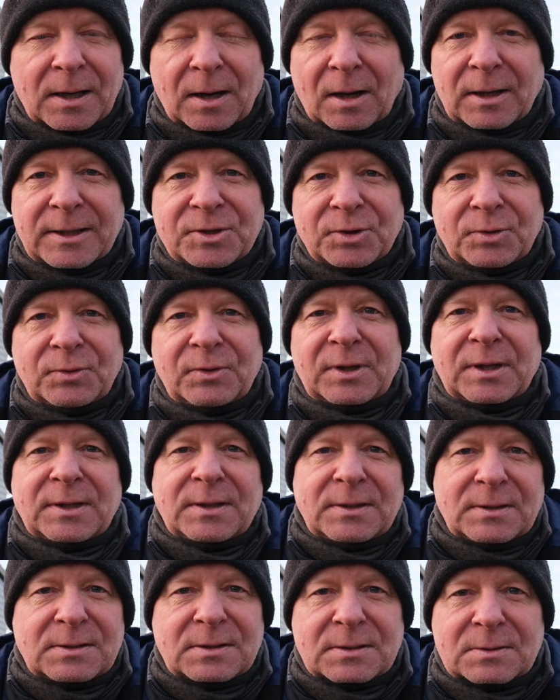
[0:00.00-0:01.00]
do
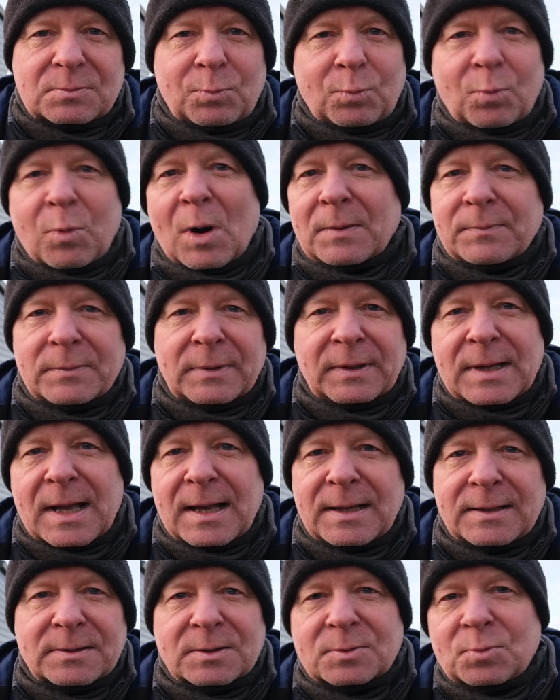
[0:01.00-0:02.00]
these one
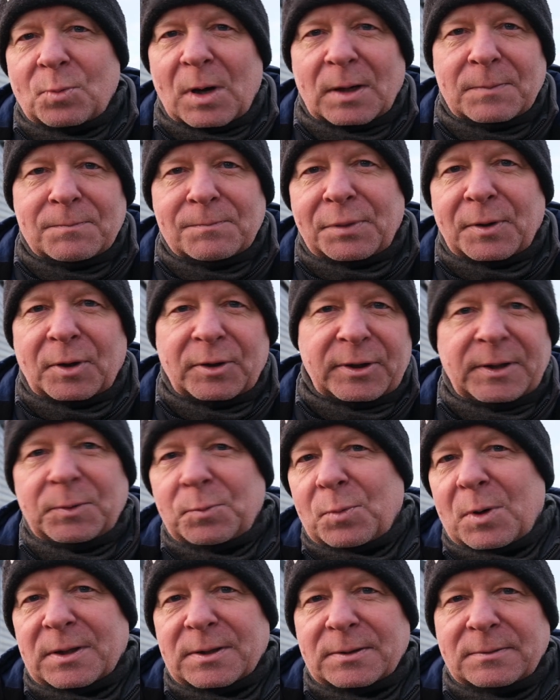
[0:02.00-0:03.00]
lens, one body,
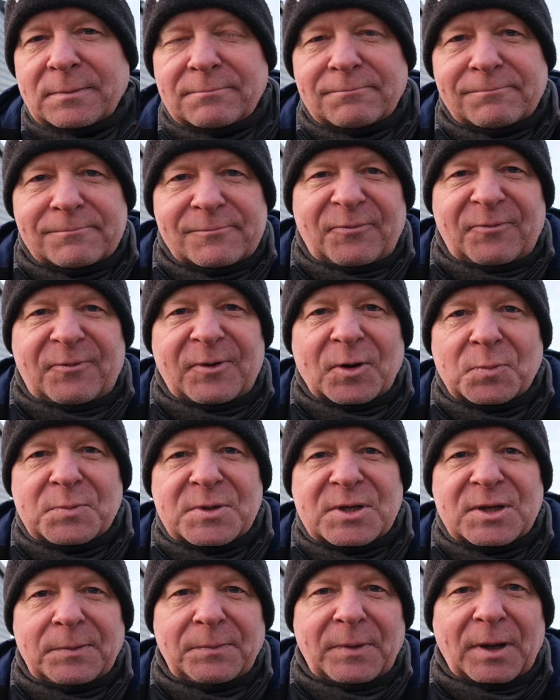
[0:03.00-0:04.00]
one film
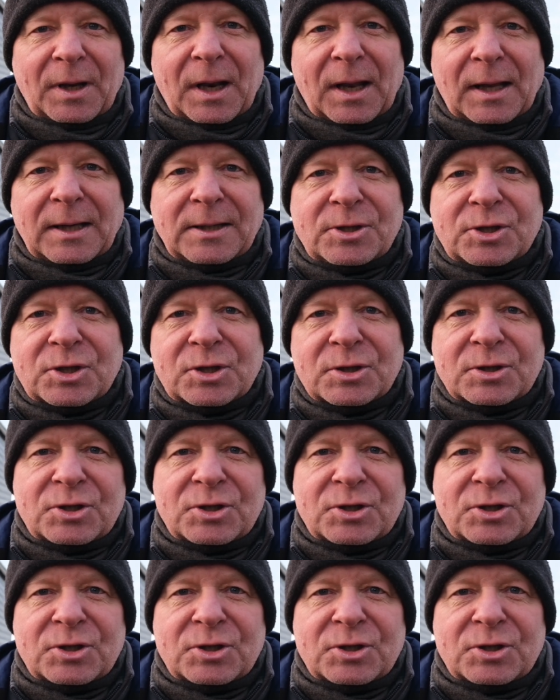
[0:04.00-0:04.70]
simulation